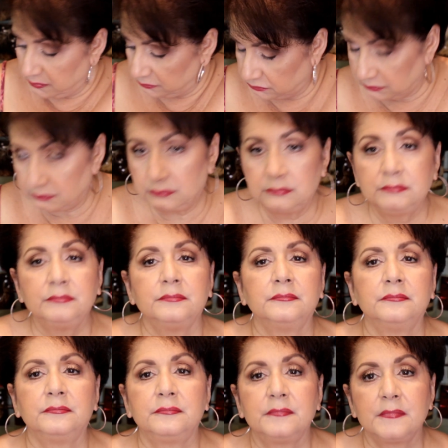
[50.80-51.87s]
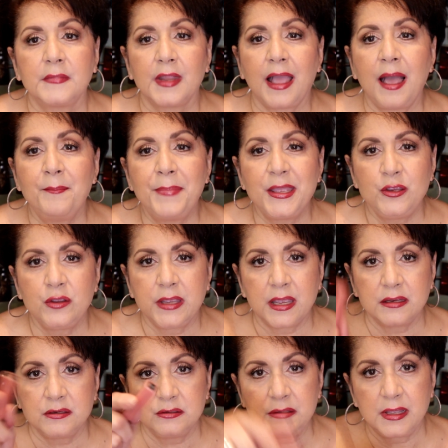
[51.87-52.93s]
I bet you
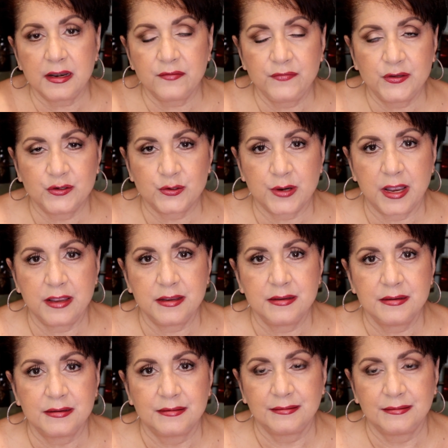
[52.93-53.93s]
can do that if you try.